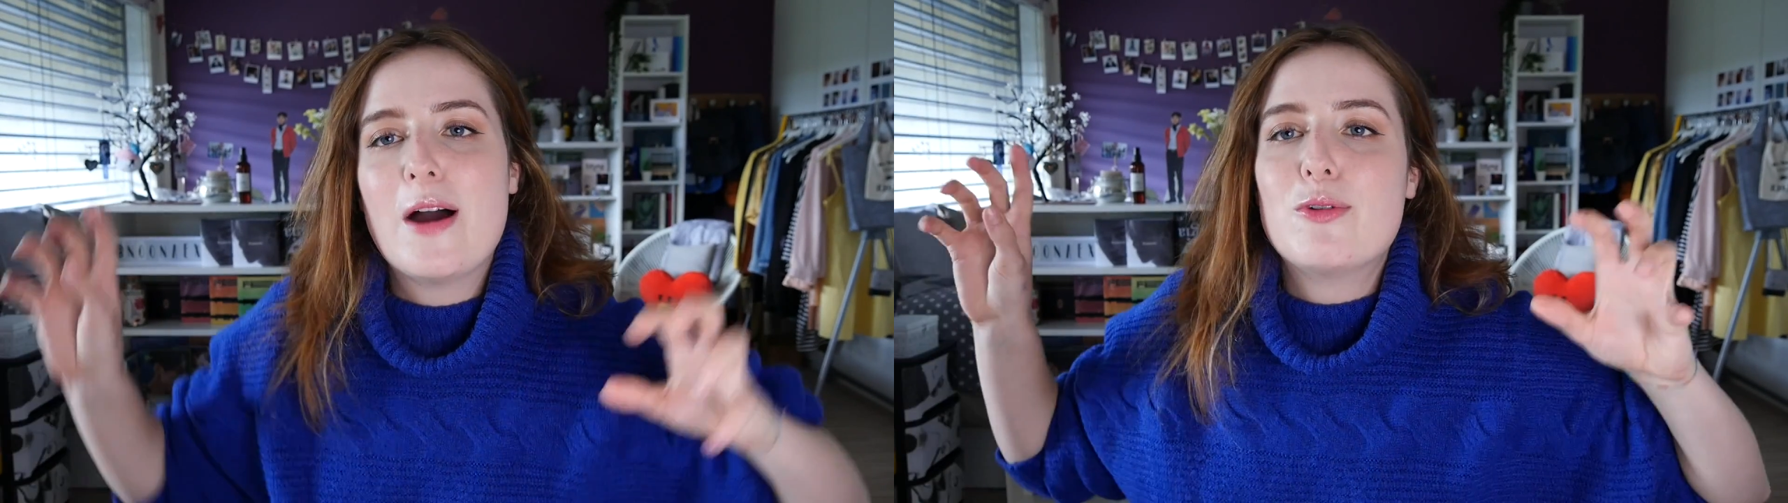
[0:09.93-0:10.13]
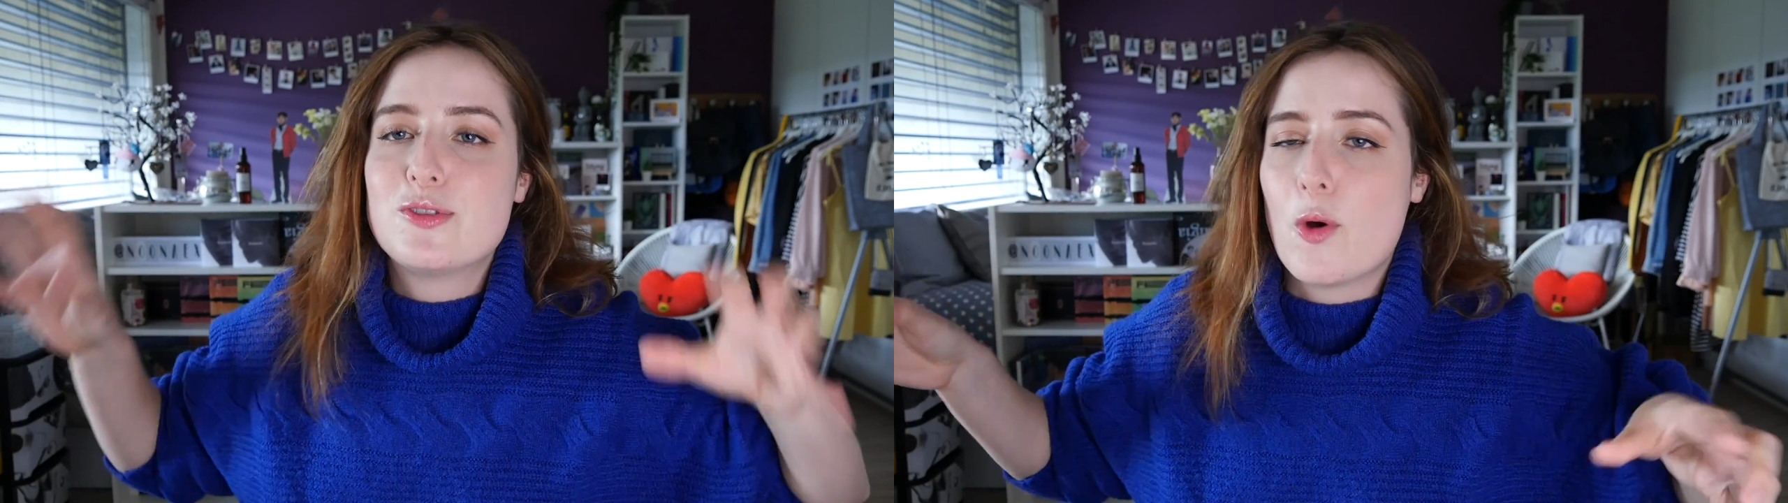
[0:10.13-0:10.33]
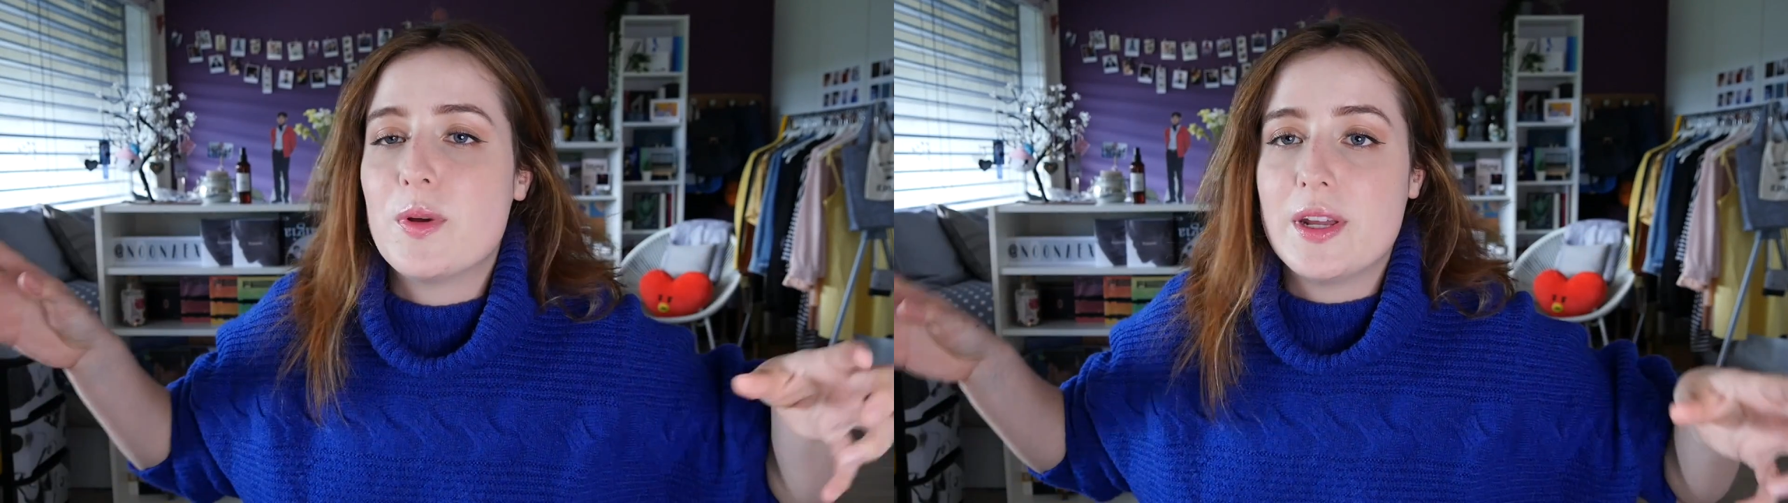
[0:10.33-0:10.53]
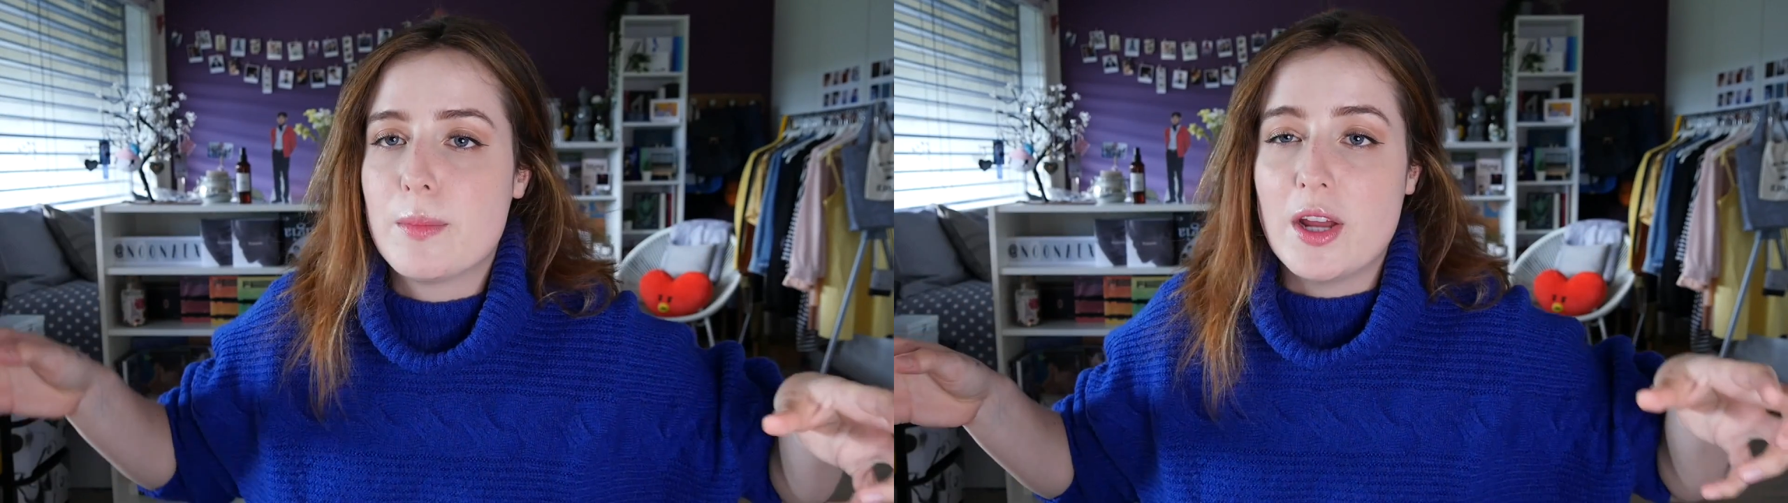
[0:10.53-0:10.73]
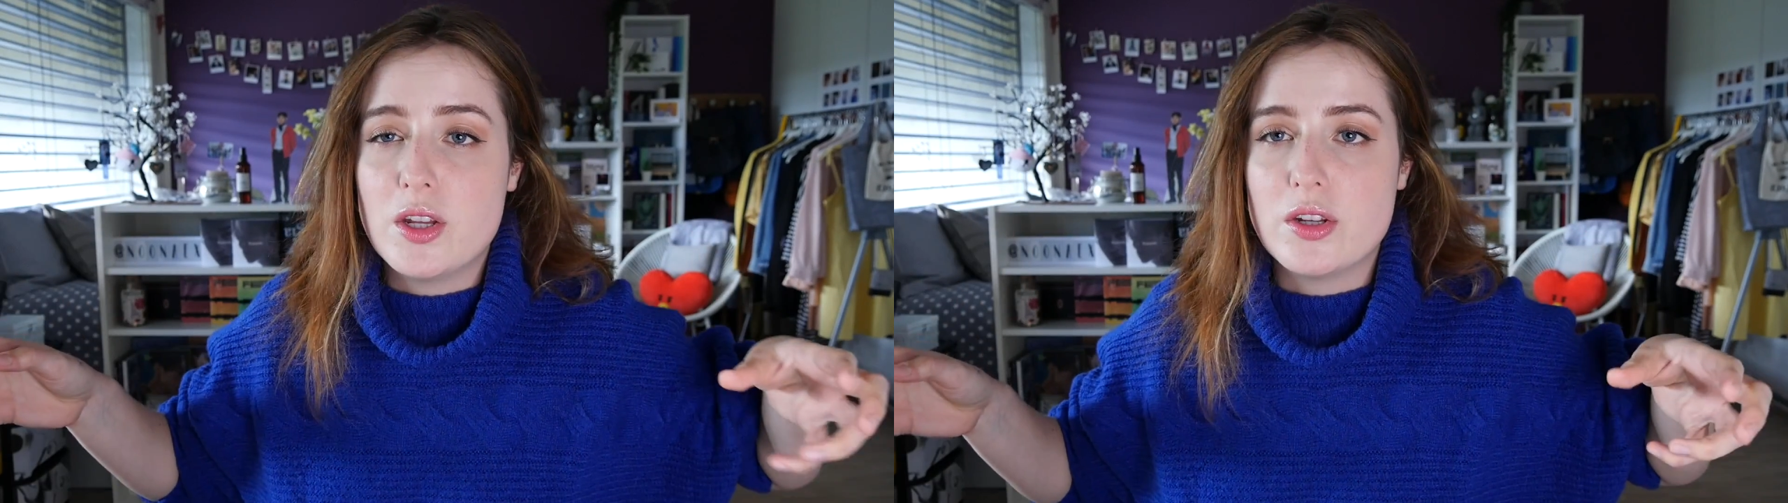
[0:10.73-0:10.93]
was opening
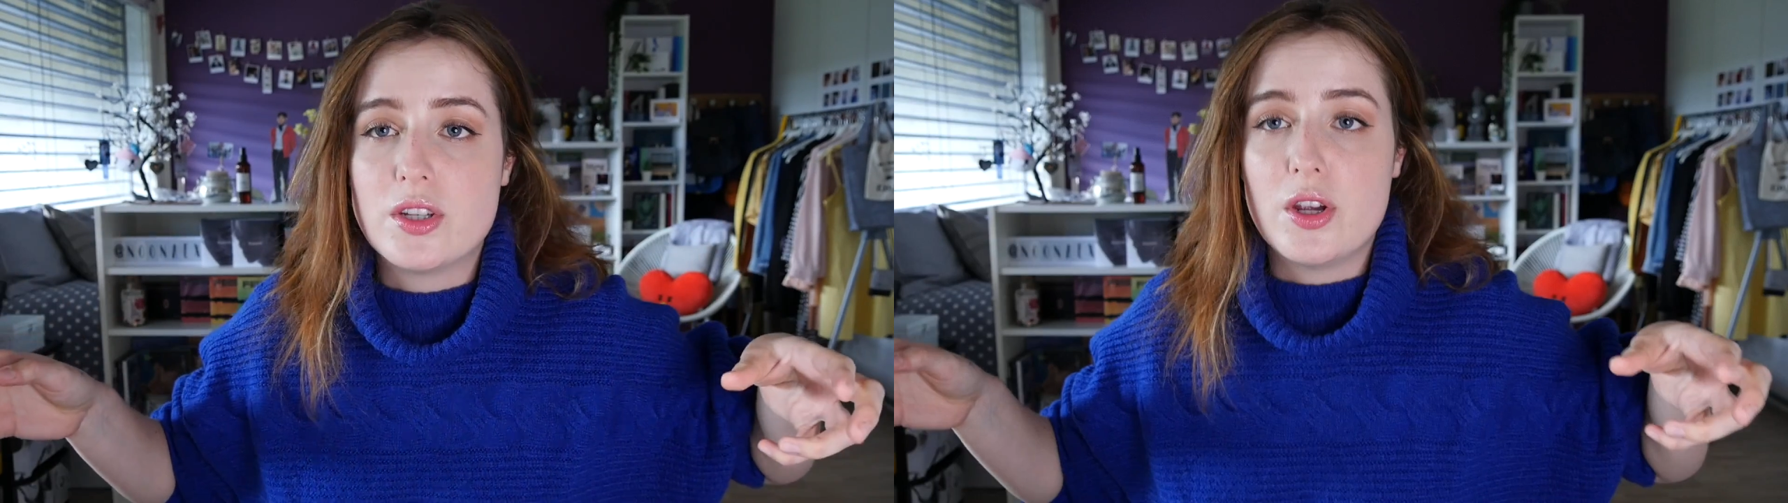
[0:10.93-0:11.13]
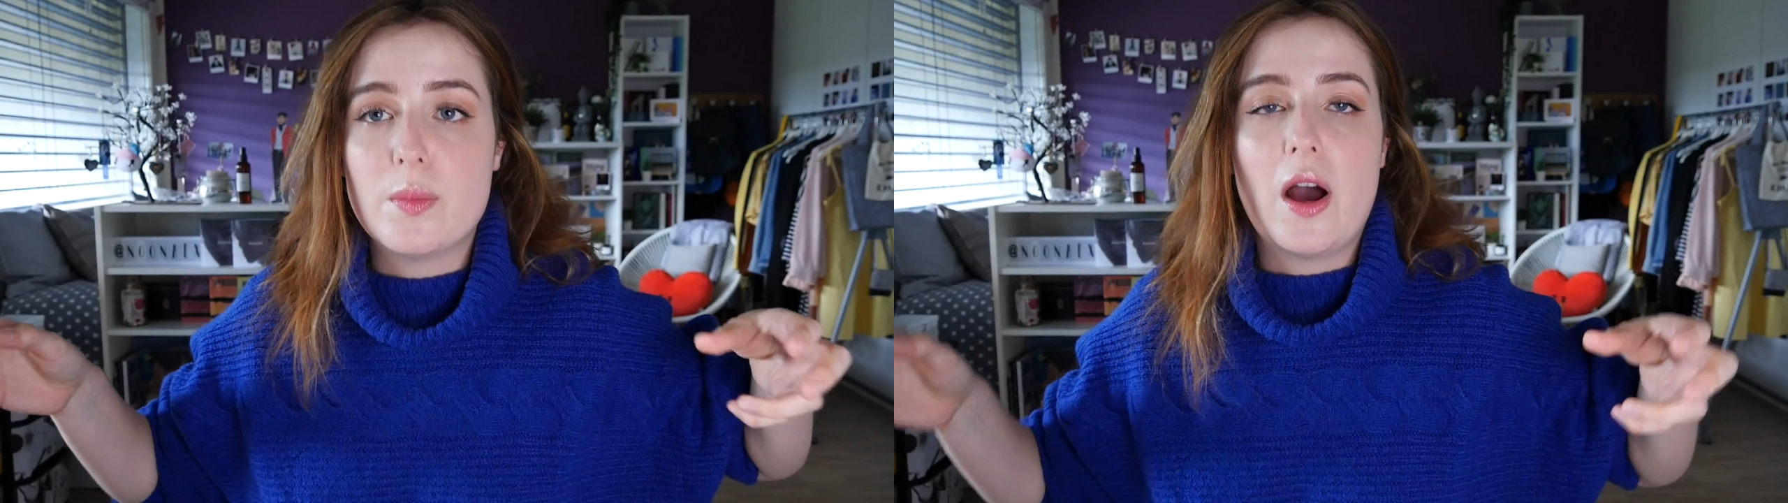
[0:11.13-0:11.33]
my YouTube,